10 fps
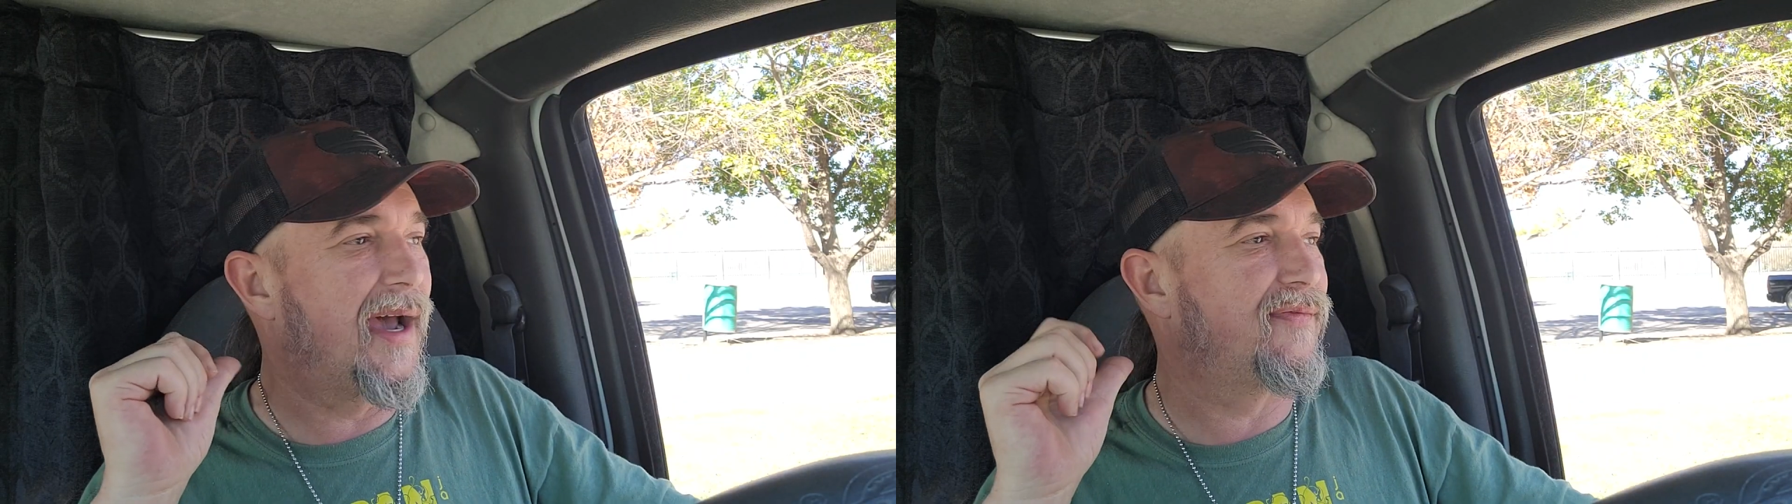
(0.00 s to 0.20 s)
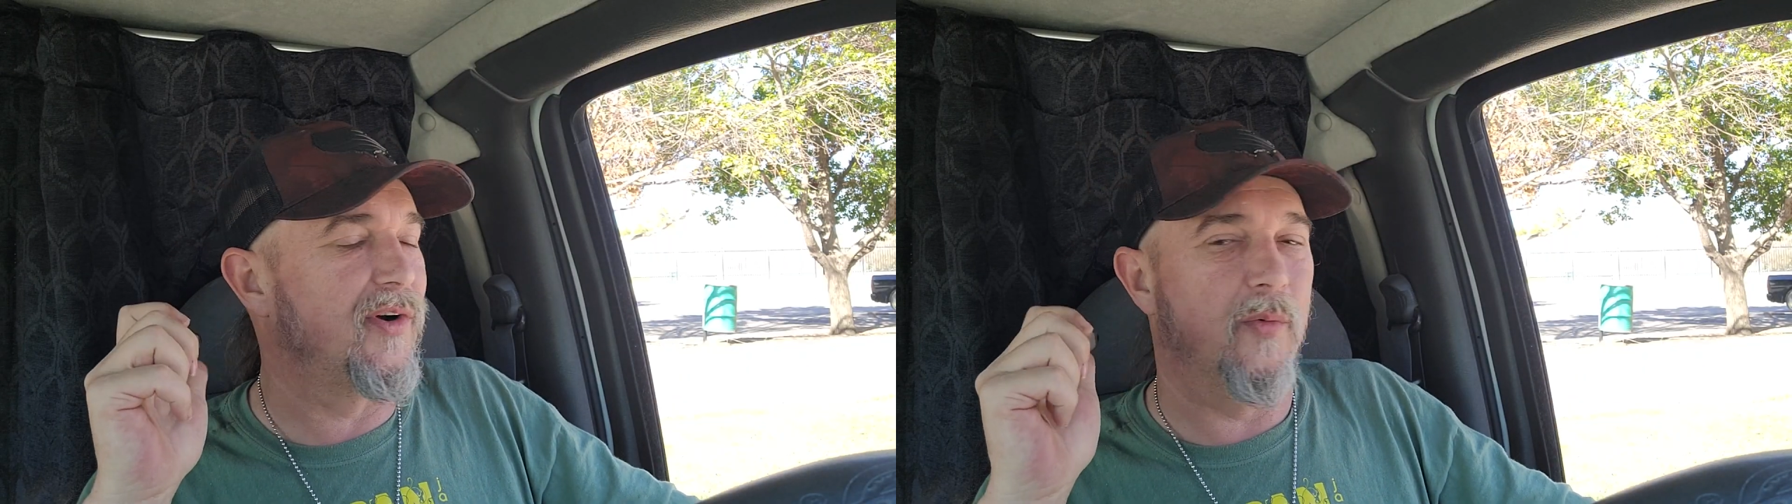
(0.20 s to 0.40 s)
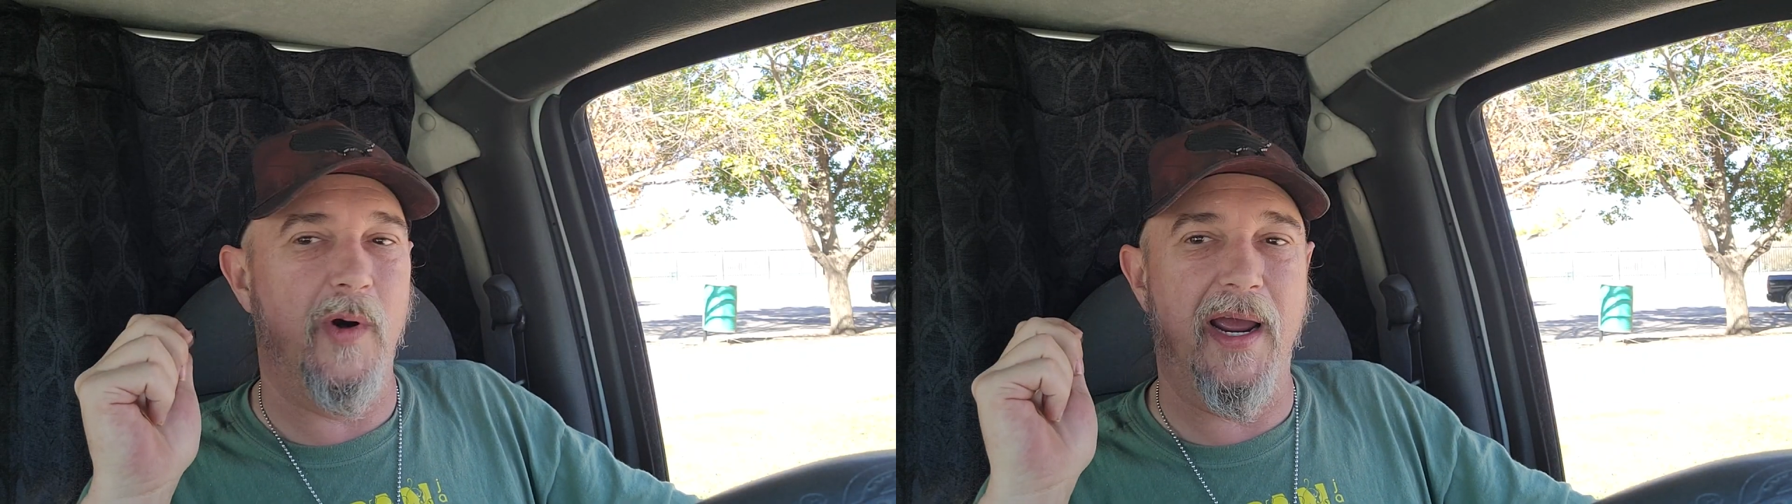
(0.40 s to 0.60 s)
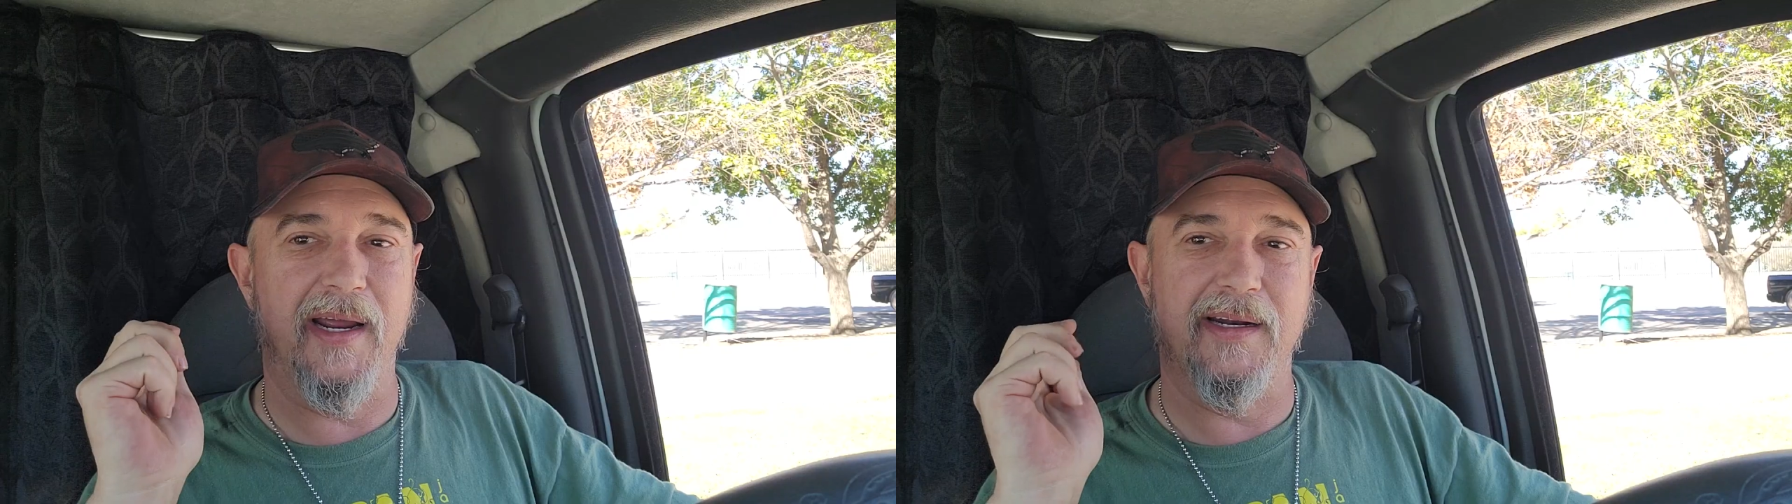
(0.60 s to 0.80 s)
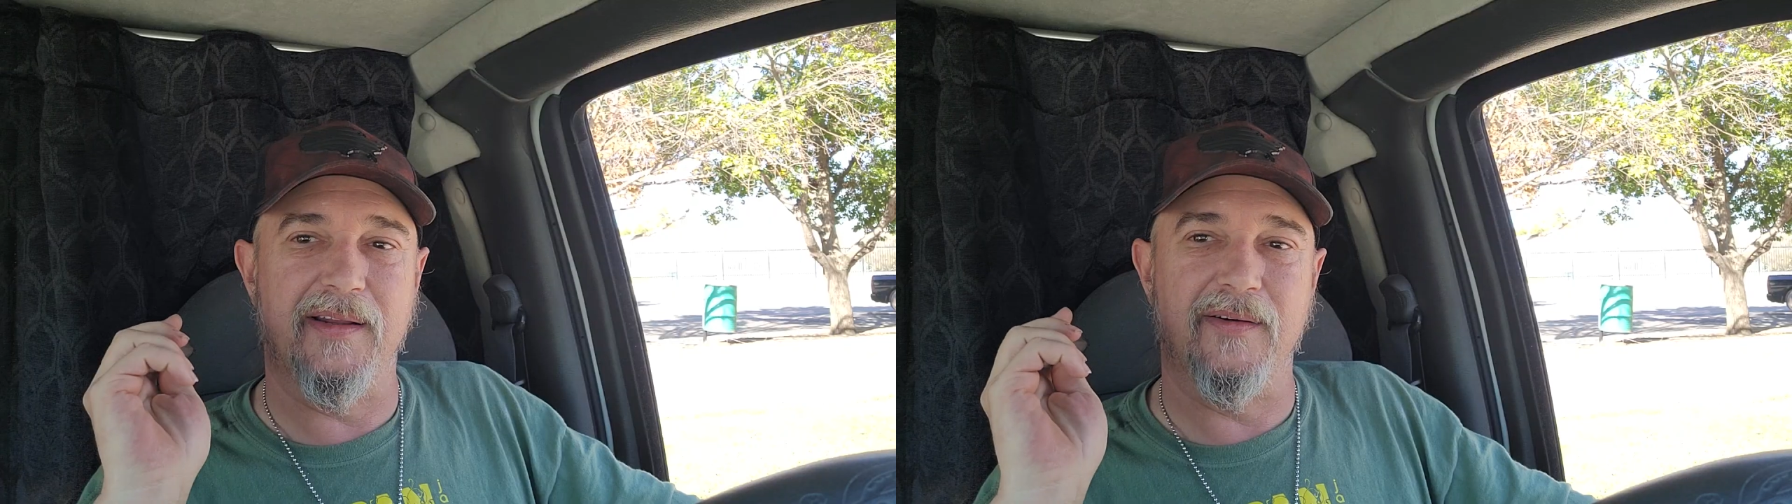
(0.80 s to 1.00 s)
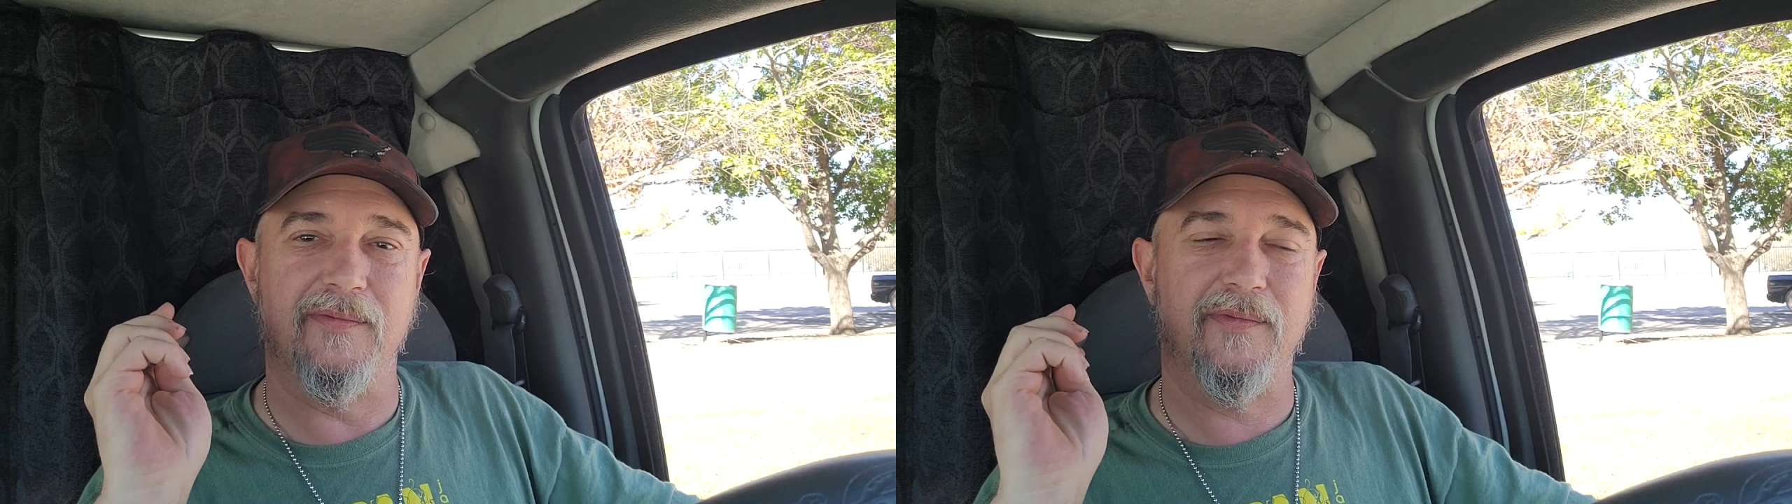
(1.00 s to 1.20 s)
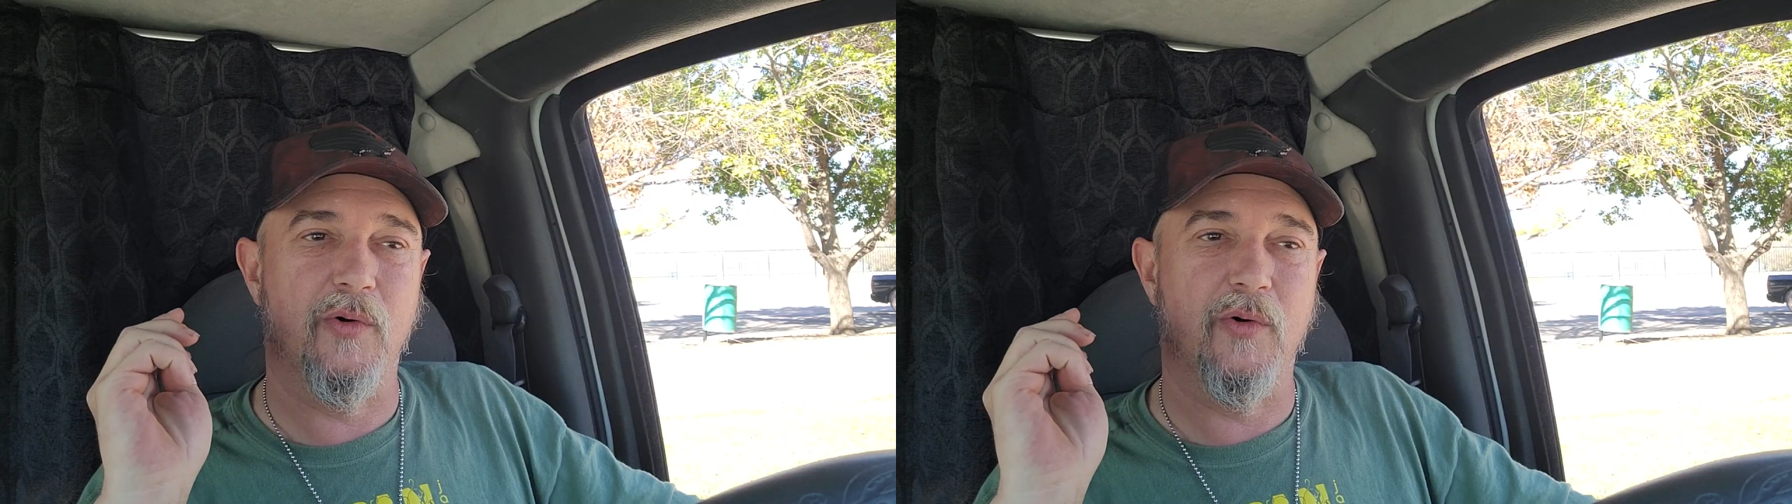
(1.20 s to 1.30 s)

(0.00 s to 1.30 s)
after it rained and the